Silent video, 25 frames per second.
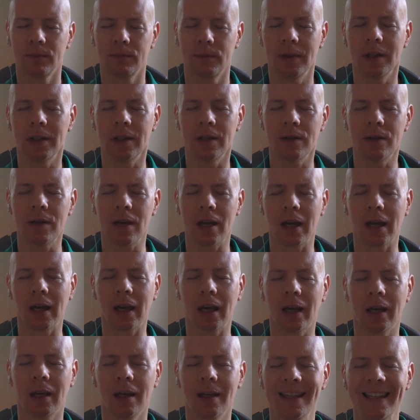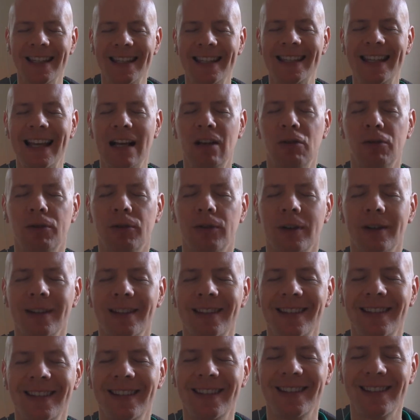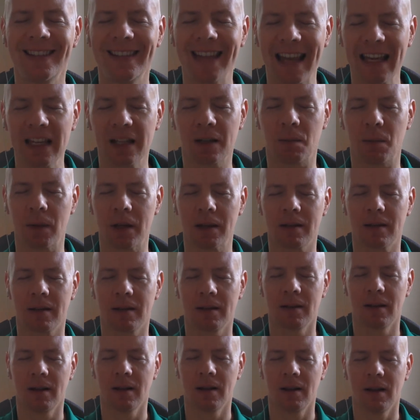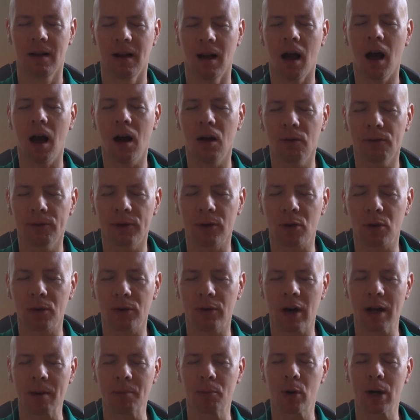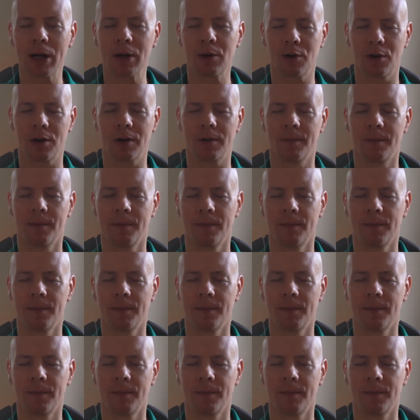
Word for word: It is a self-statement of your vibration.